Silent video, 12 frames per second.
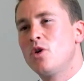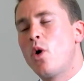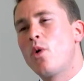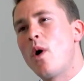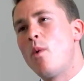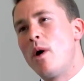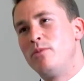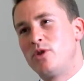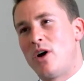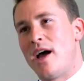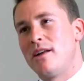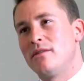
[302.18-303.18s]
Go to our
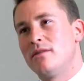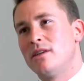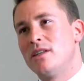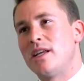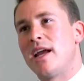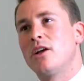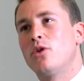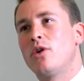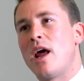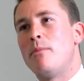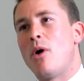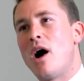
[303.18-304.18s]
website, take a look
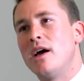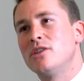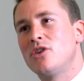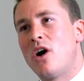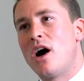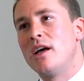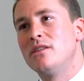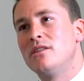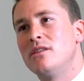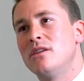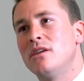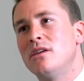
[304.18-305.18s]
at our buyer's
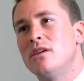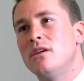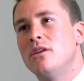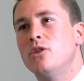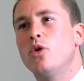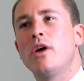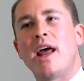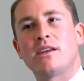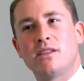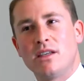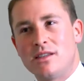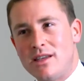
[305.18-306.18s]
guides, look at our
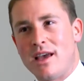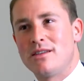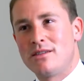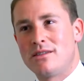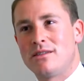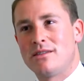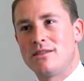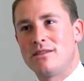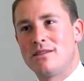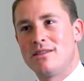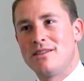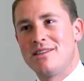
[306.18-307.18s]
success,
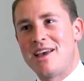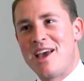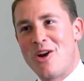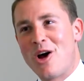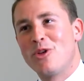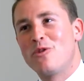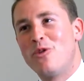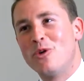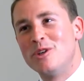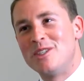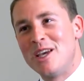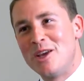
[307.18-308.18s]
and I look
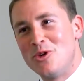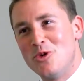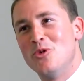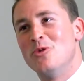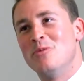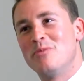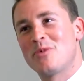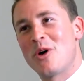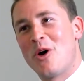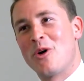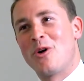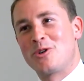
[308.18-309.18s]
forward to seeing you
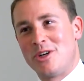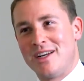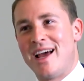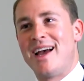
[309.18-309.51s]
on auction